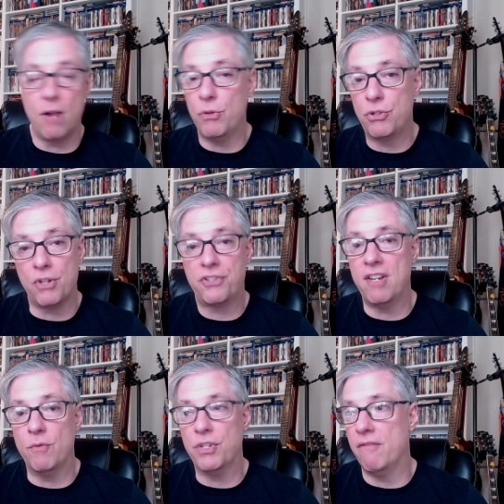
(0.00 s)
I always thought
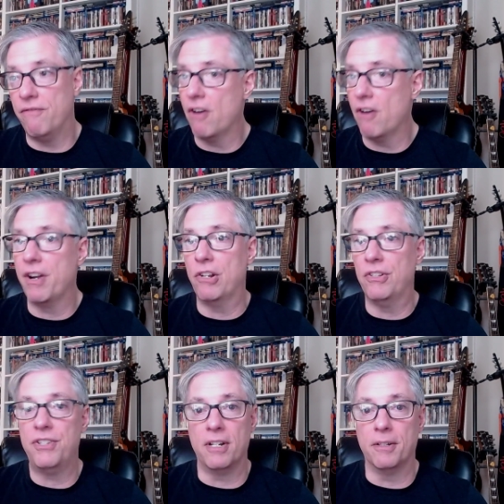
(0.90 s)
Steve was a very good
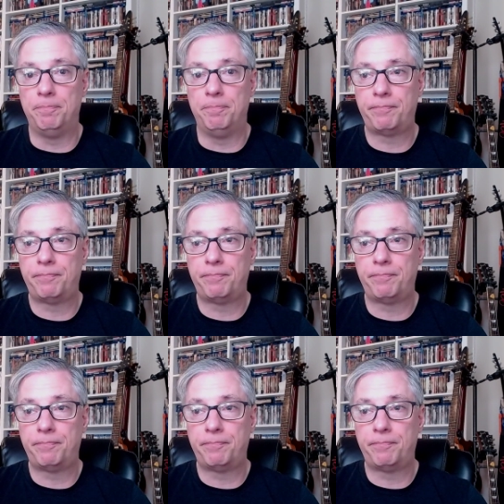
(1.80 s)
singer.